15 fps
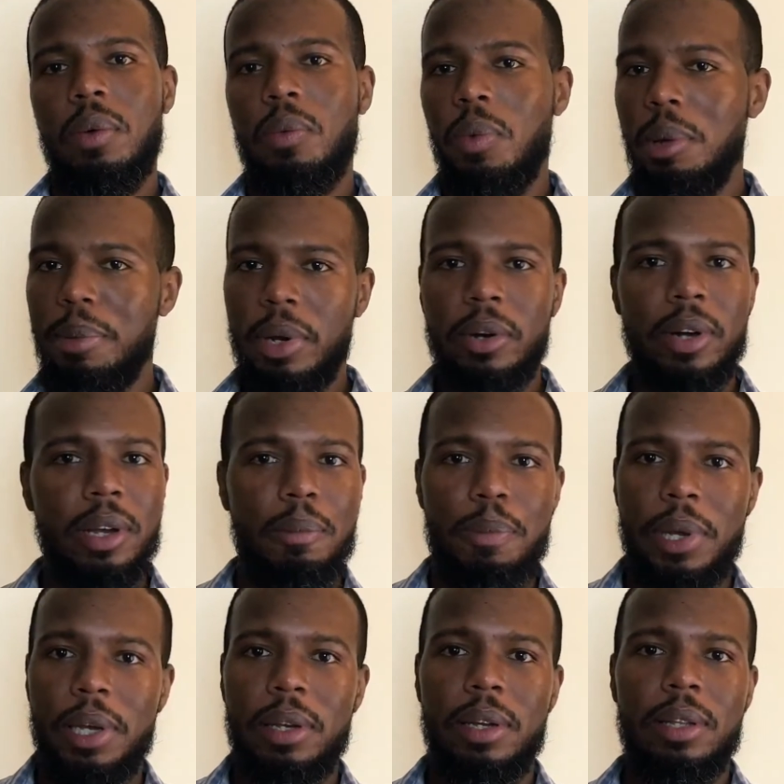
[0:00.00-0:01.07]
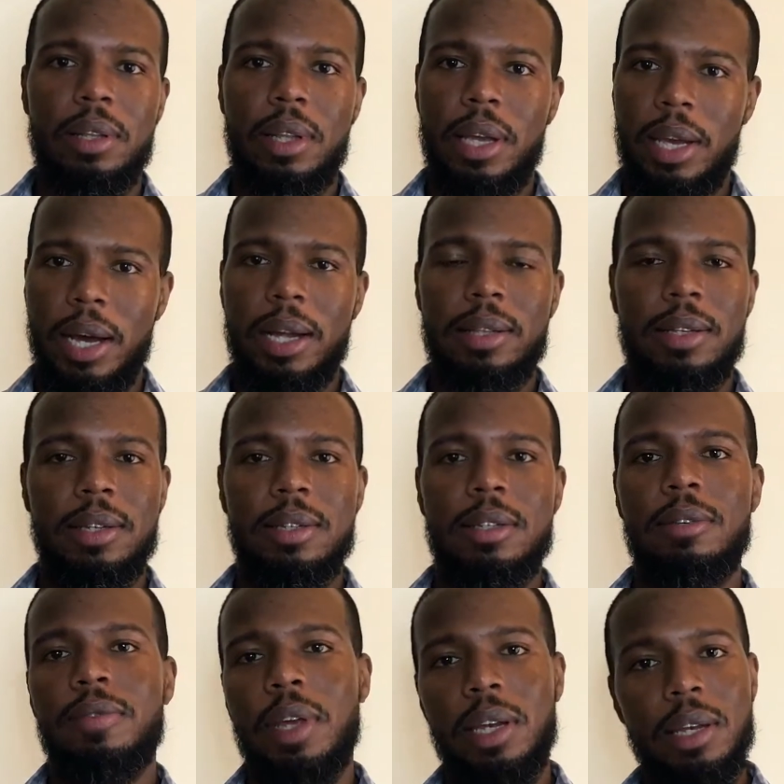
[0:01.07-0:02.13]
Women are independent. They got this.
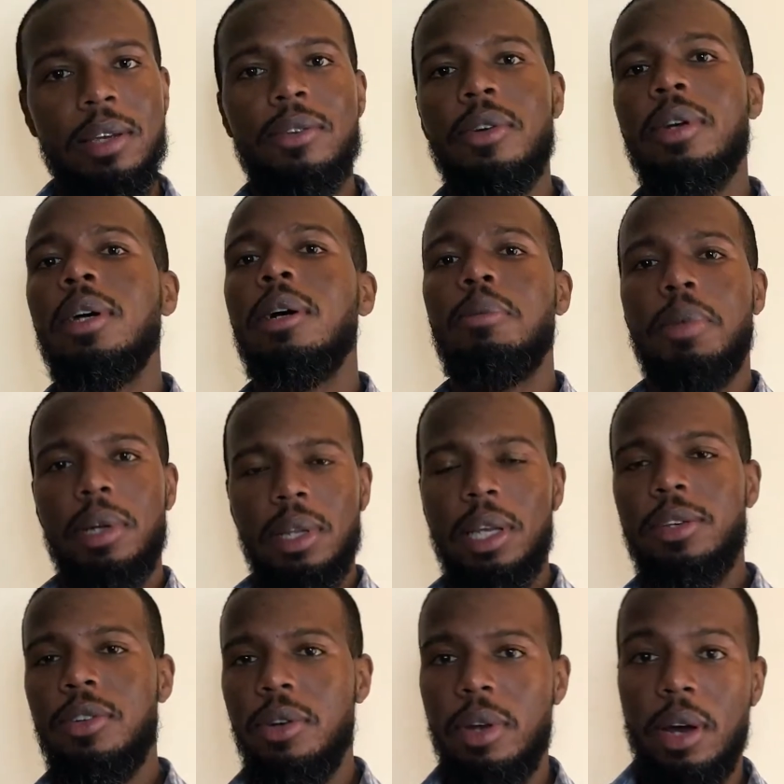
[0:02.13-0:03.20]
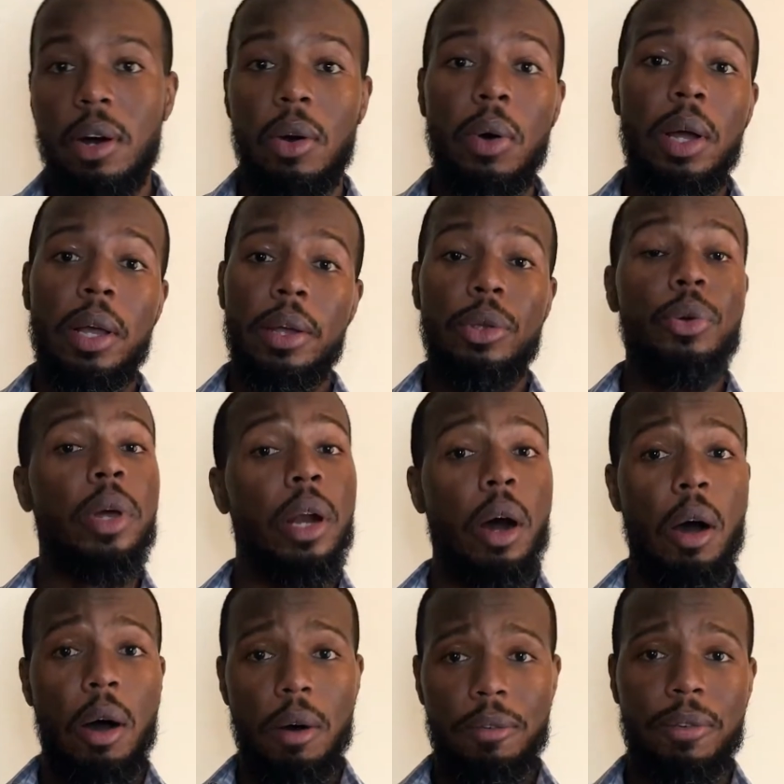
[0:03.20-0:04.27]
If they need your help, they'll let you know. You can
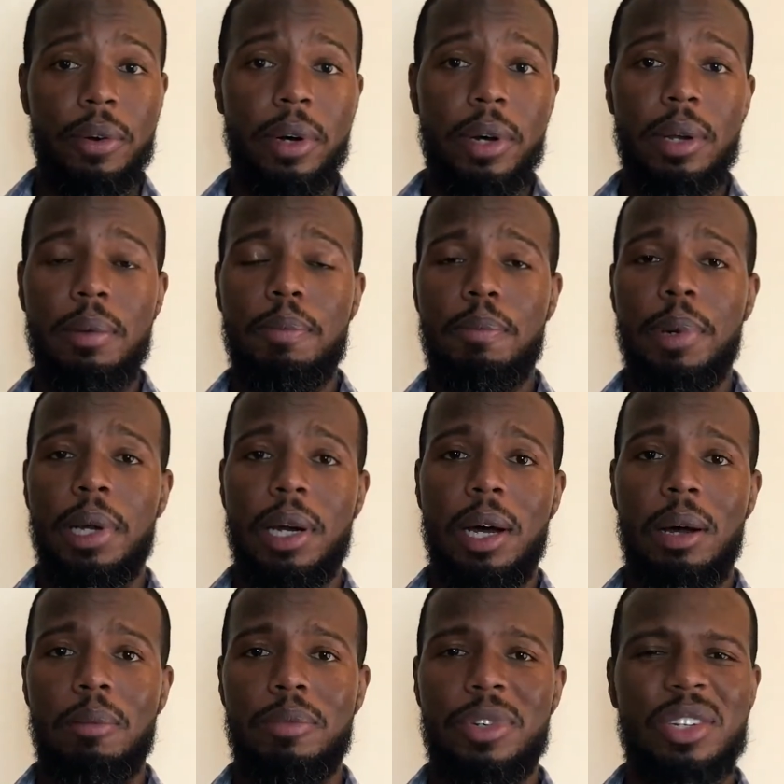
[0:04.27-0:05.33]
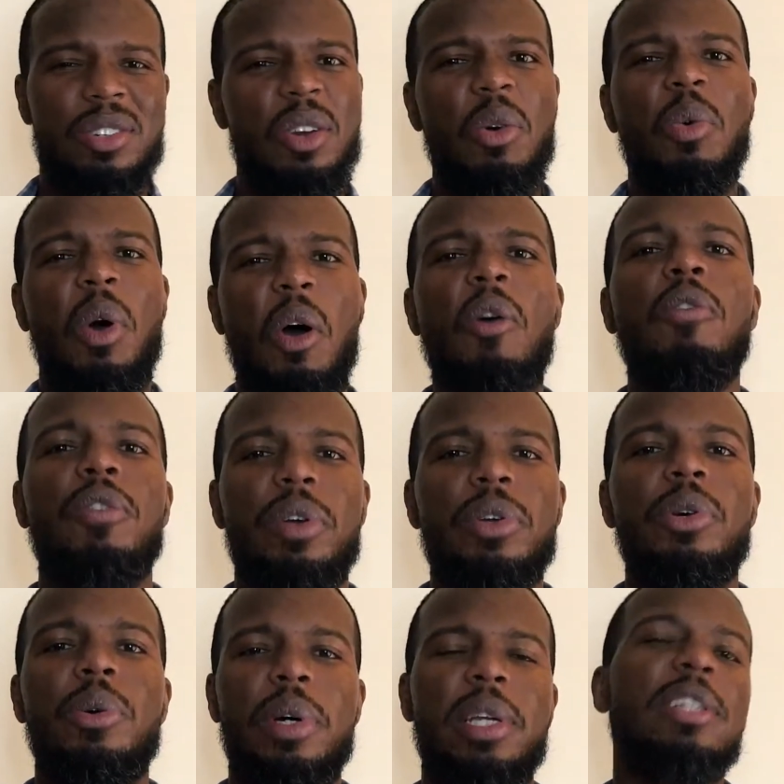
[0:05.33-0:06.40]
offer it, but just don't
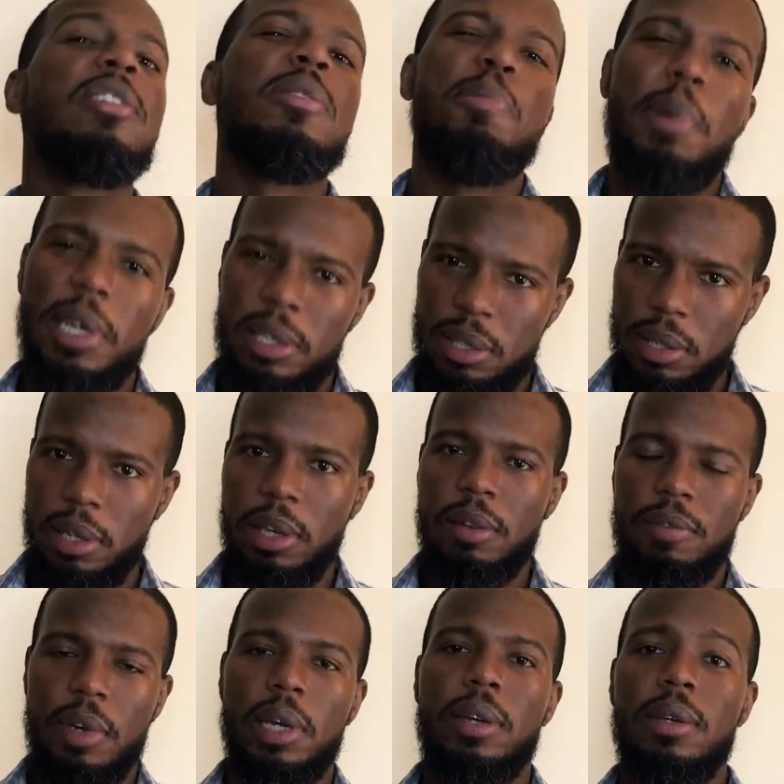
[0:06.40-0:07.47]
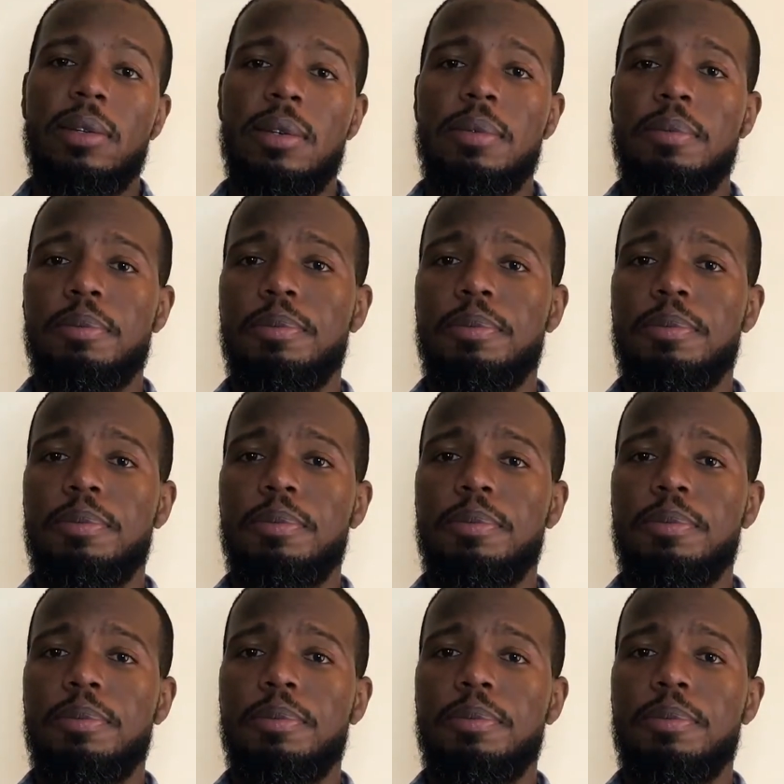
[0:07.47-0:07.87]
overdo it, especially in Vegas.